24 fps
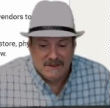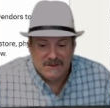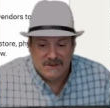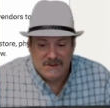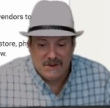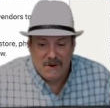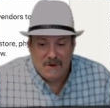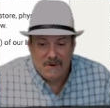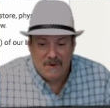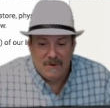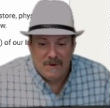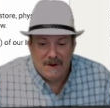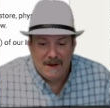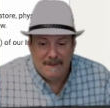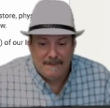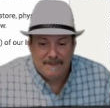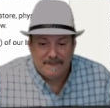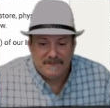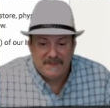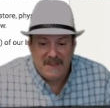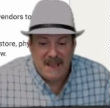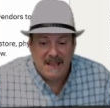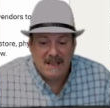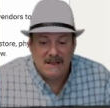So
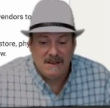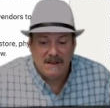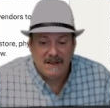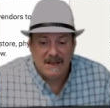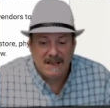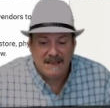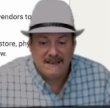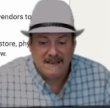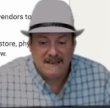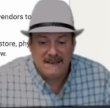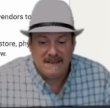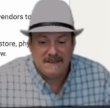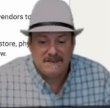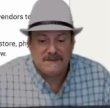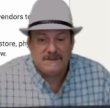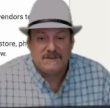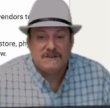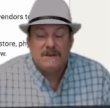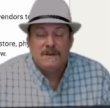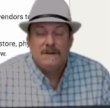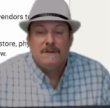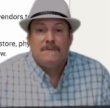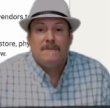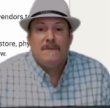um, take a look at
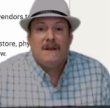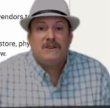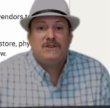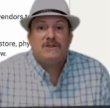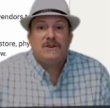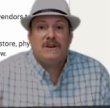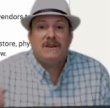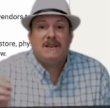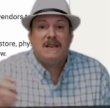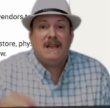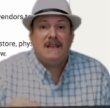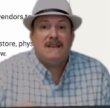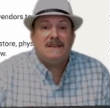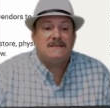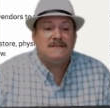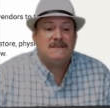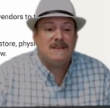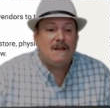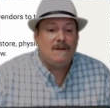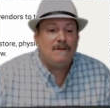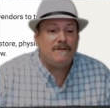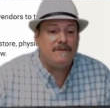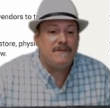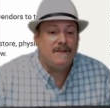this. Make sure you get
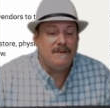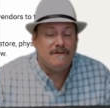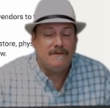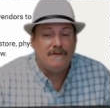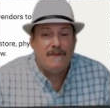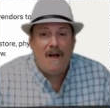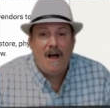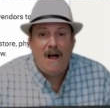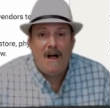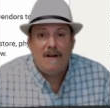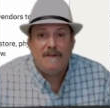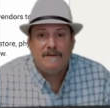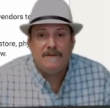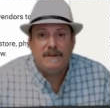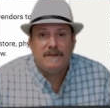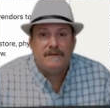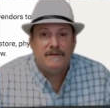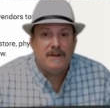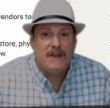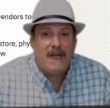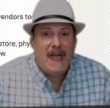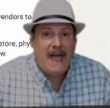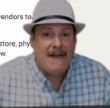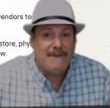yourself involved
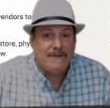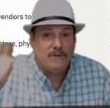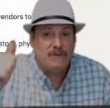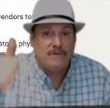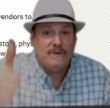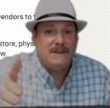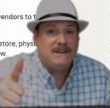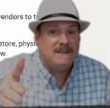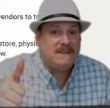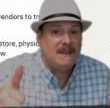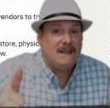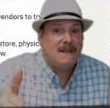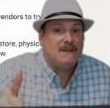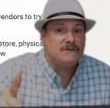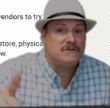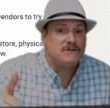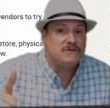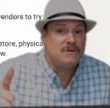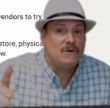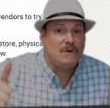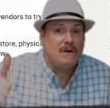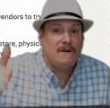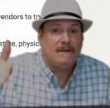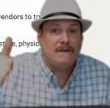if you have a retail
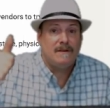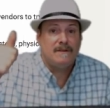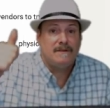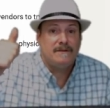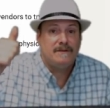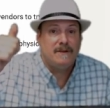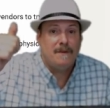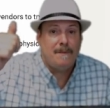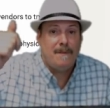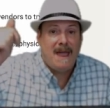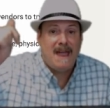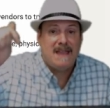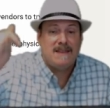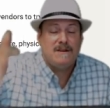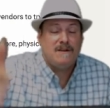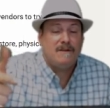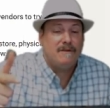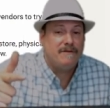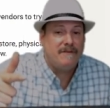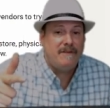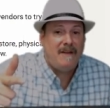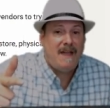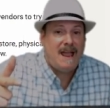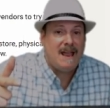store, if you're a
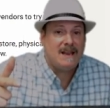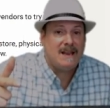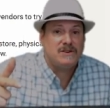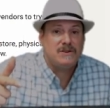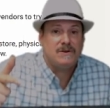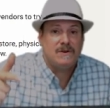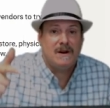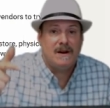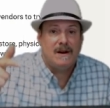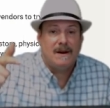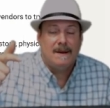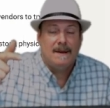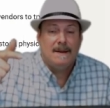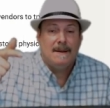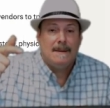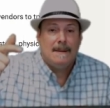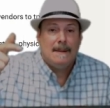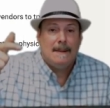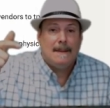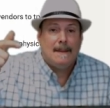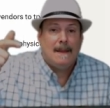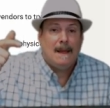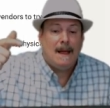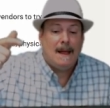manufacturer,
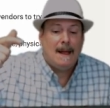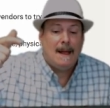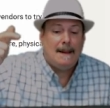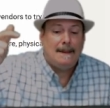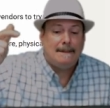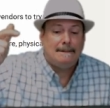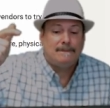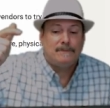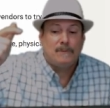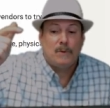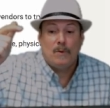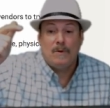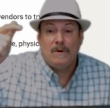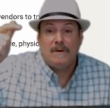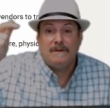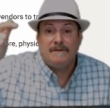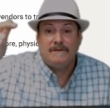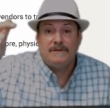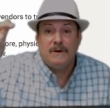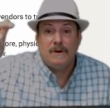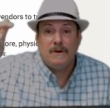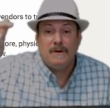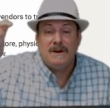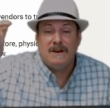um, or
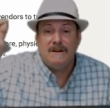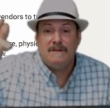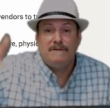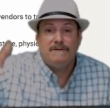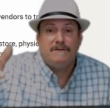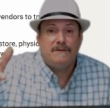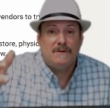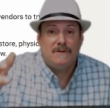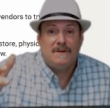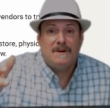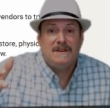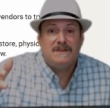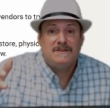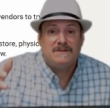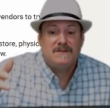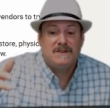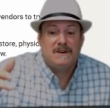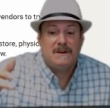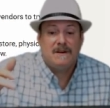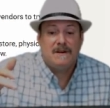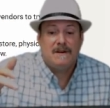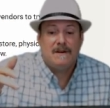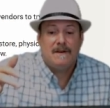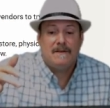if you're an
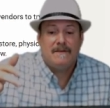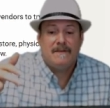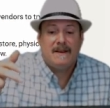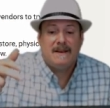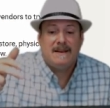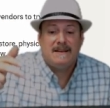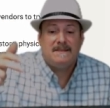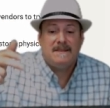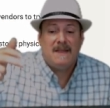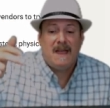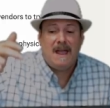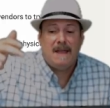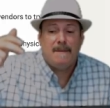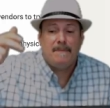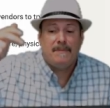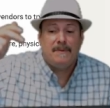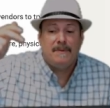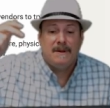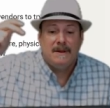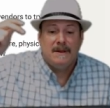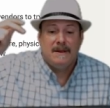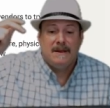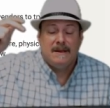influencer of any type.